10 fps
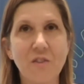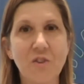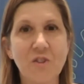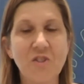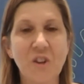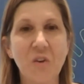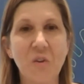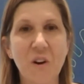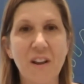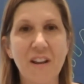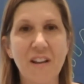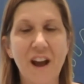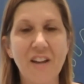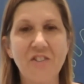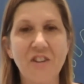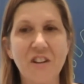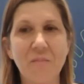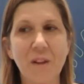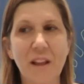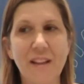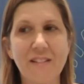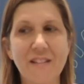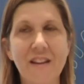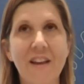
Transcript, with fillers: good security hygiene in place,